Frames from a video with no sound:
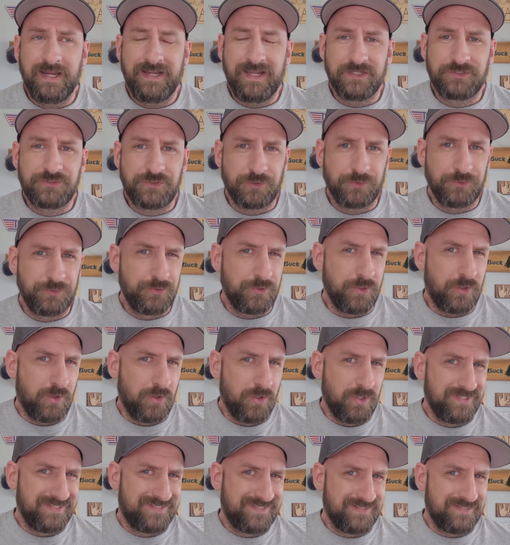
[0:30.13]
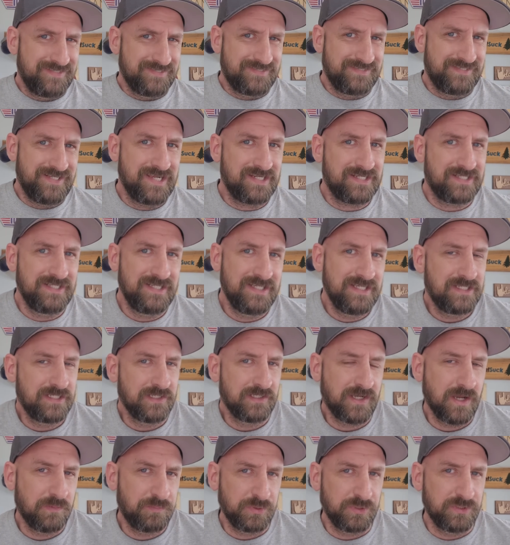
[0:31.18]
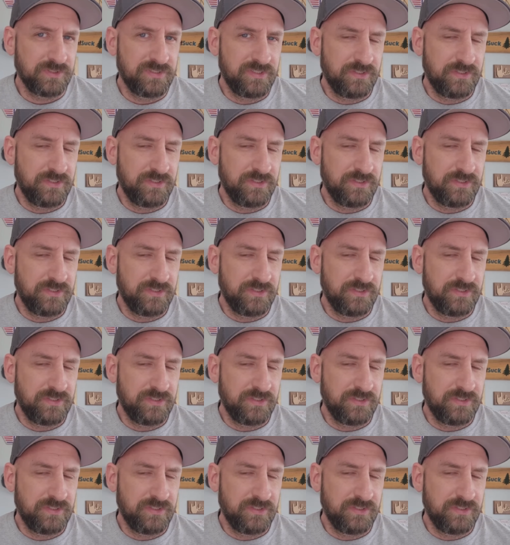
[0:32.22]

I got turned on to this technique a couple